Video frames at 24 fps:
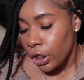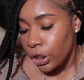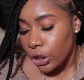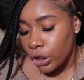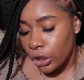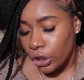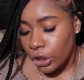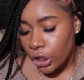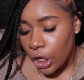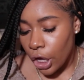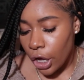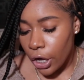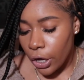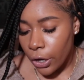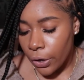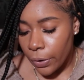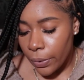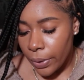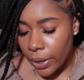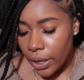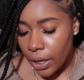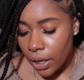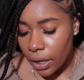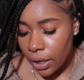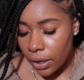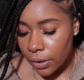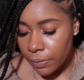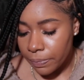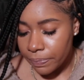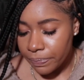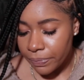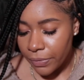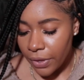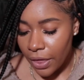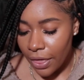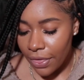So
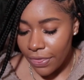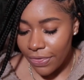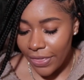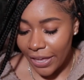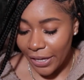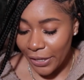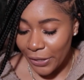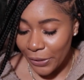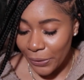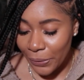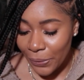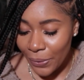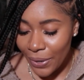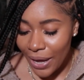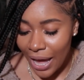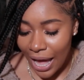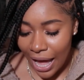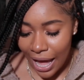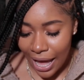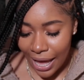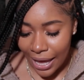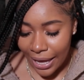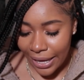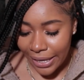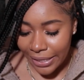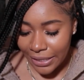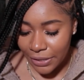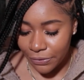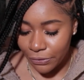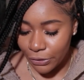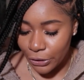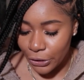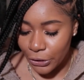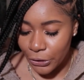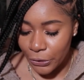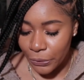thank you guys
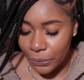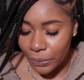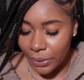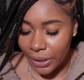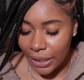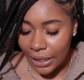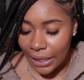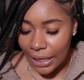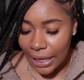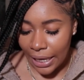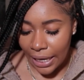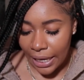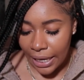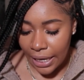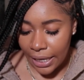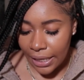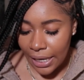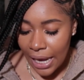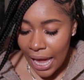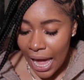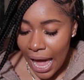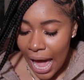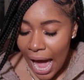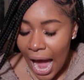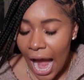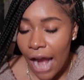for tuning in.